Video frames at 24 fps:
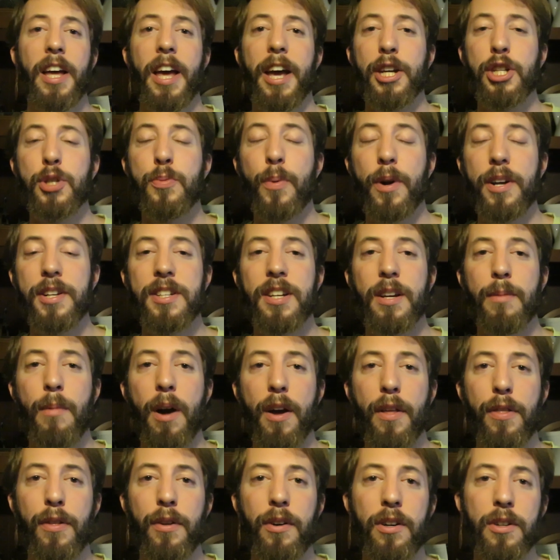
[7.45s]
expressing
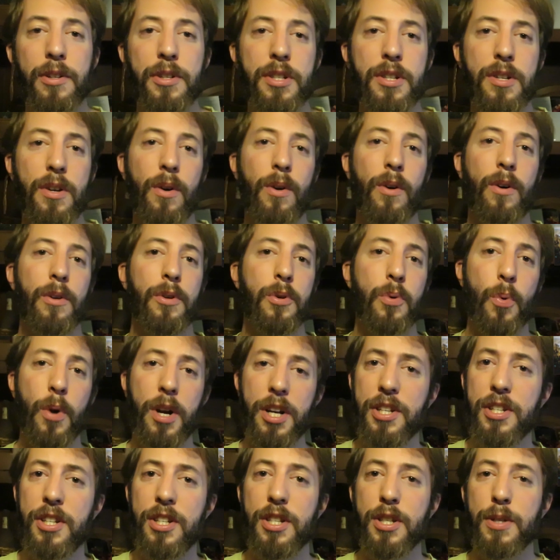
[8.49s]
my thoughts on
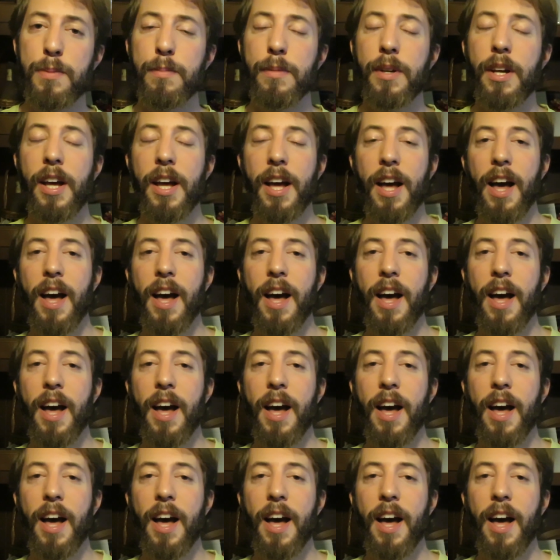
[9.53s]
racism